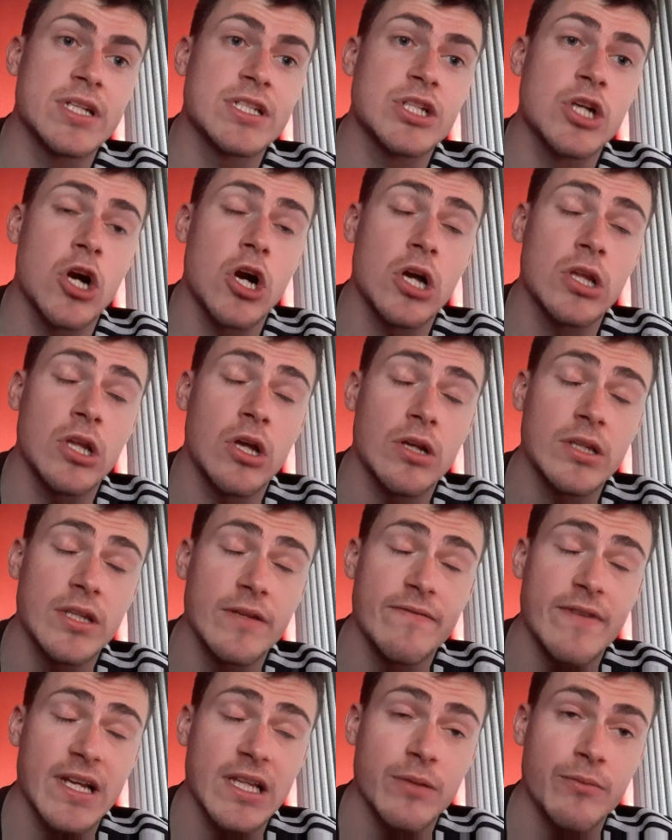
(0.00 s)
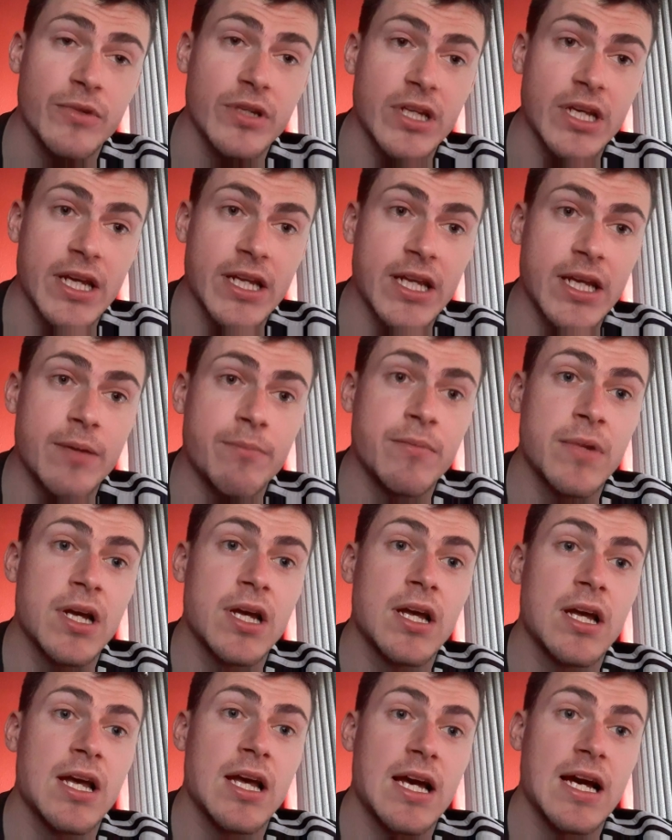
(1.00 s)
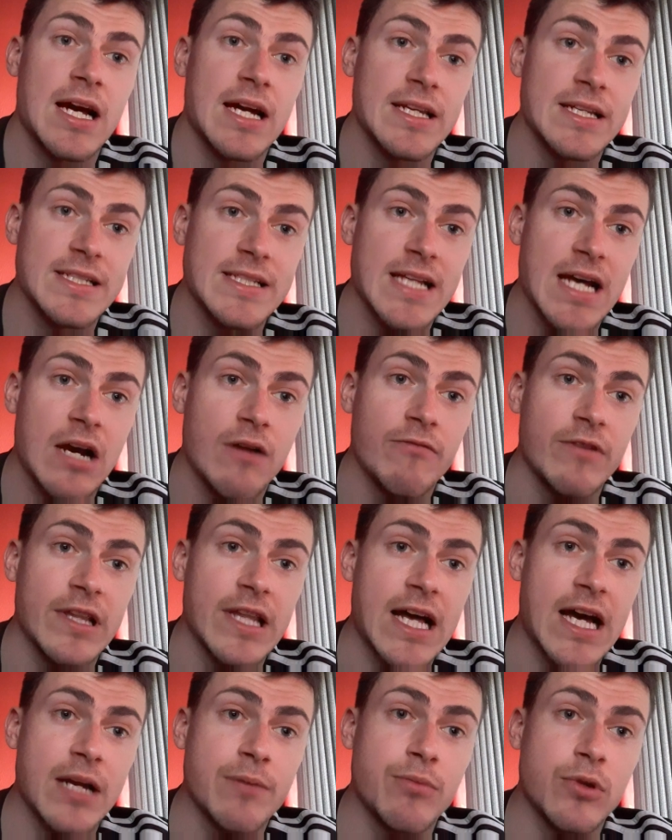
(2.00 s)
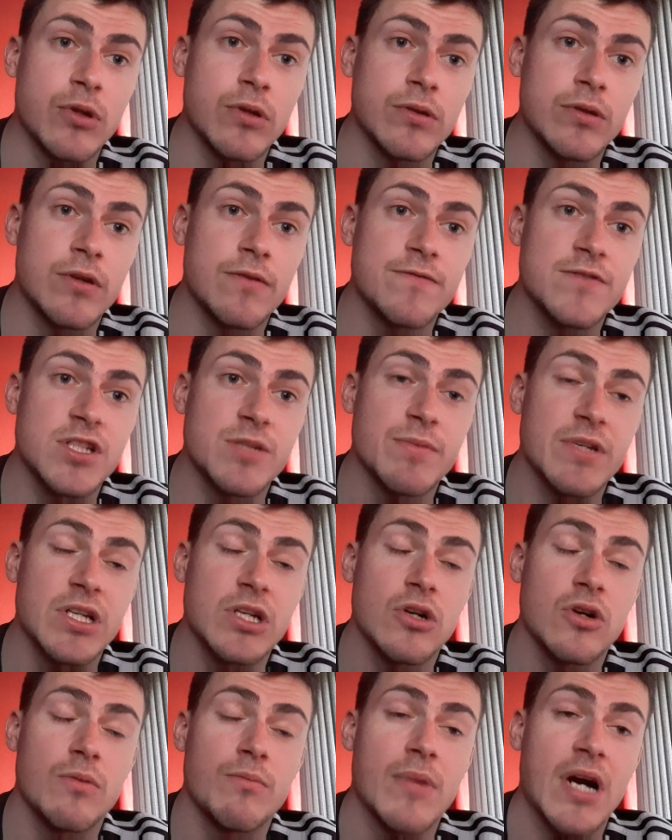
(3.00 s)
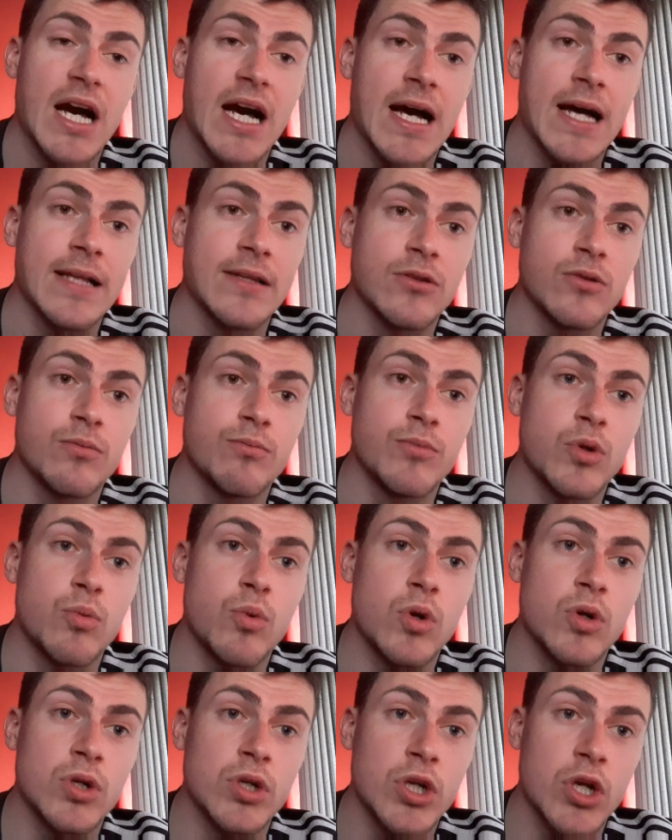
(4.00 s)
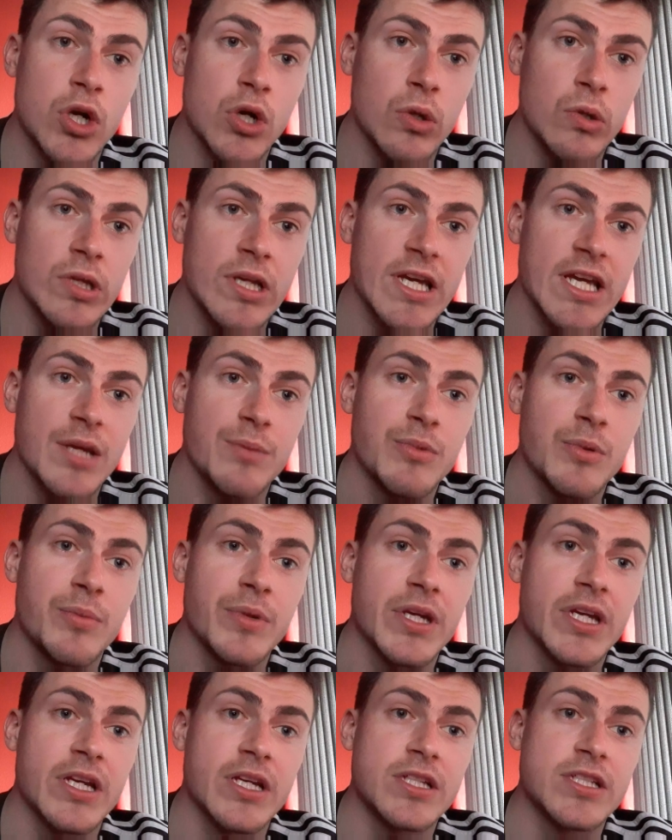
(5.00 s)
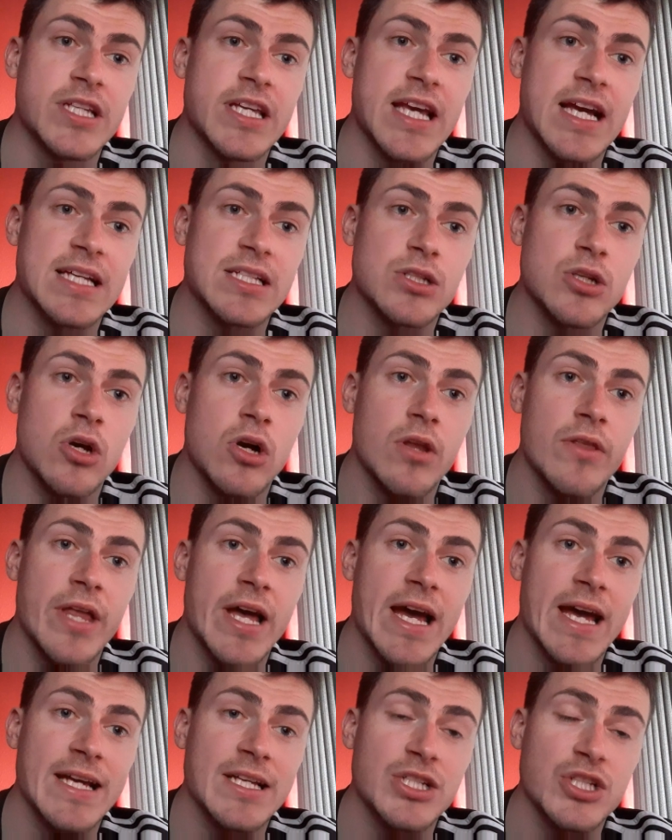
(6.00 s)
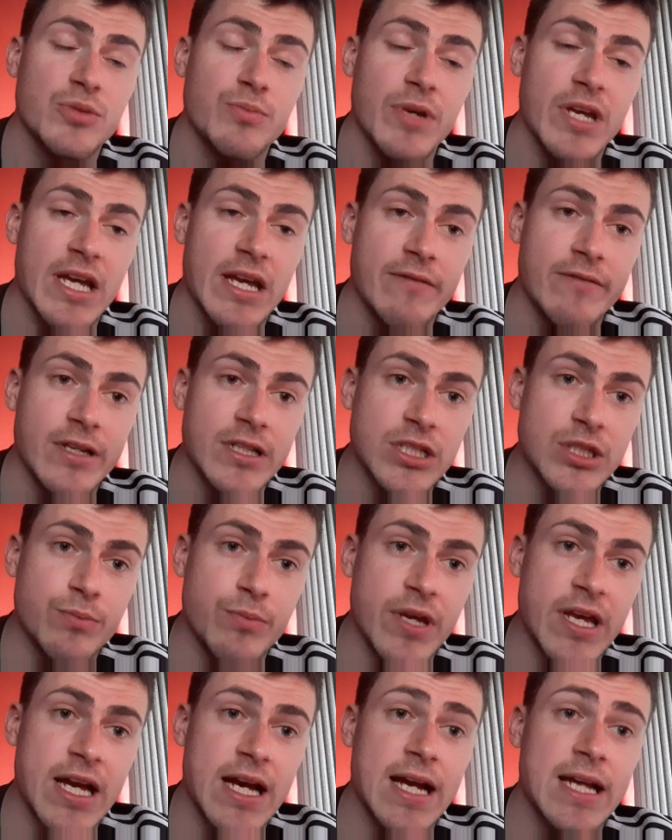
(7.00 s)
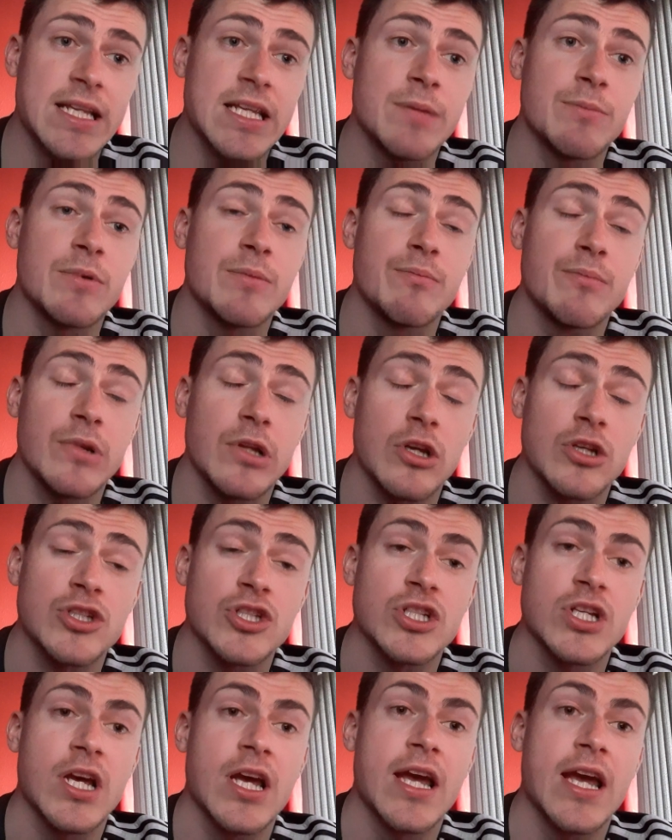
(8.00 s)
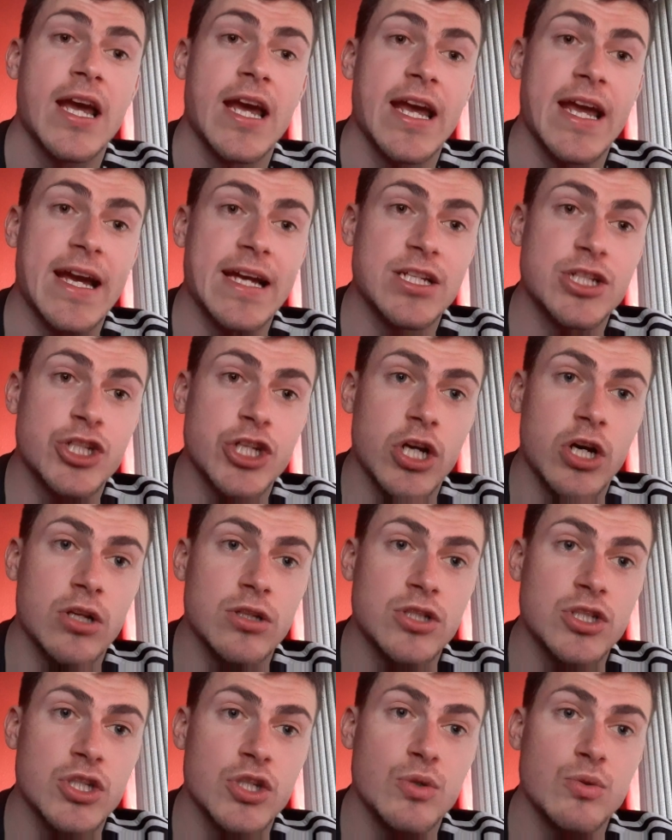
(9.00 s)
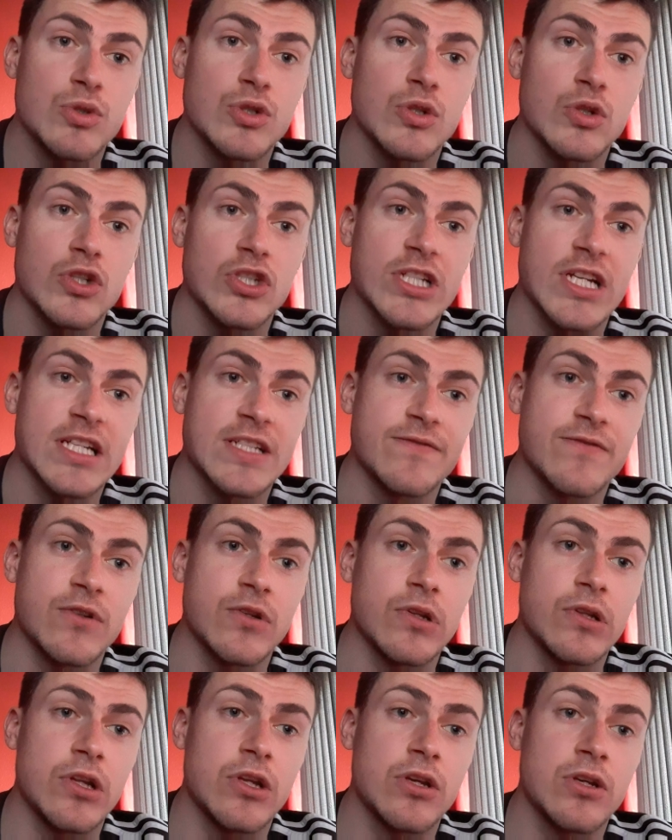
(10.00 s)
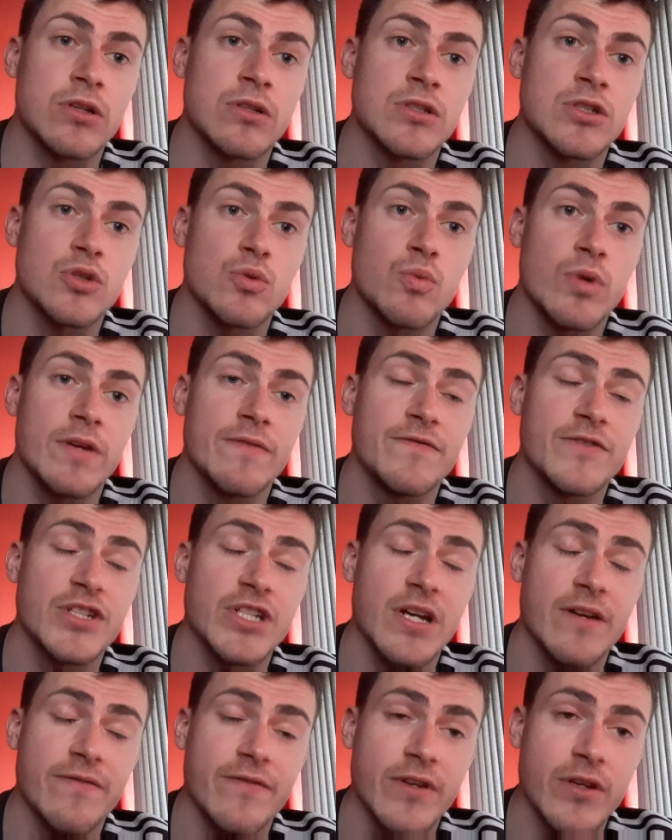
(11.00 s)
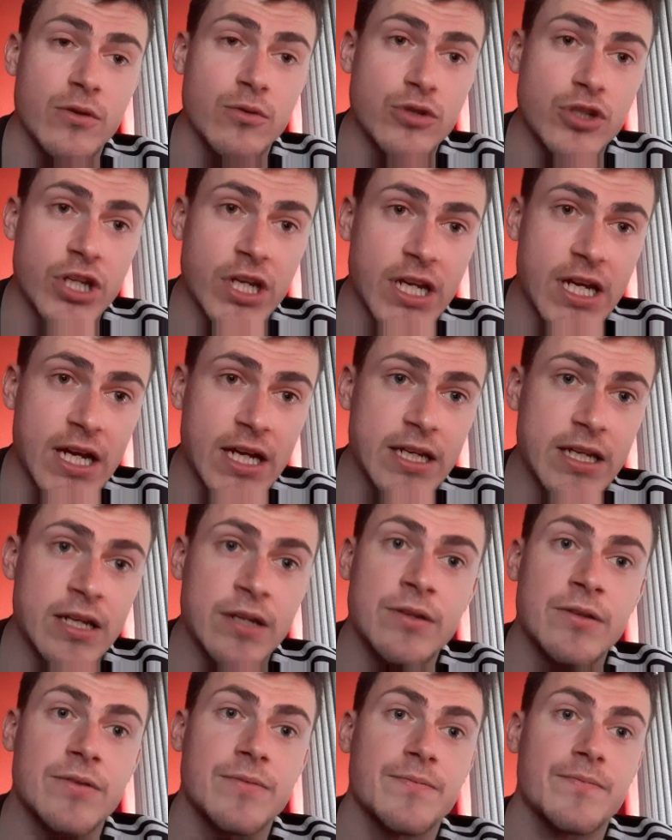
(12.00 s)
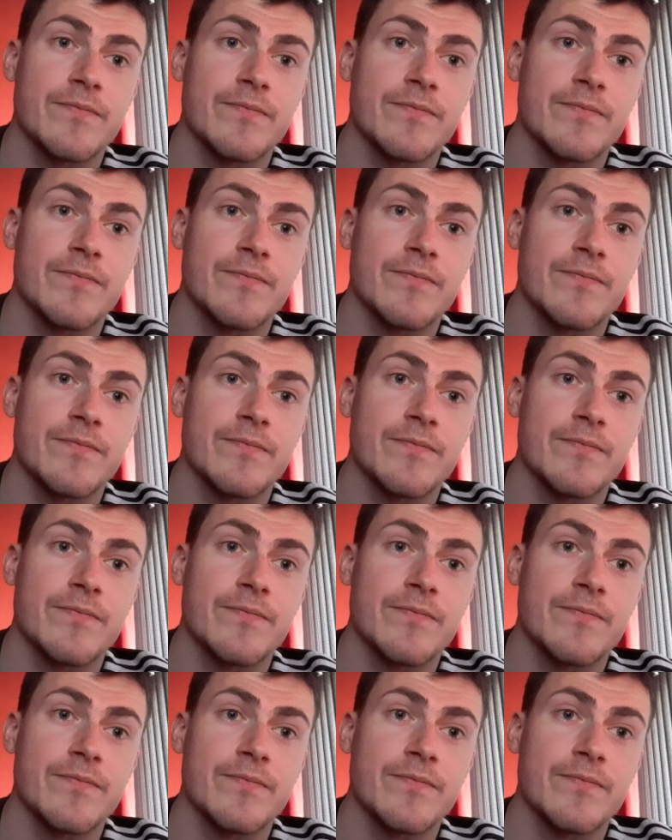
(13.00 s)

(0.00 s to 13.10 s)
he's got a lot of development in him and he's now reliable enough to become our number one goalkeeper because he has got that experience behind him and plus he endured two successful loans with Sheffield United.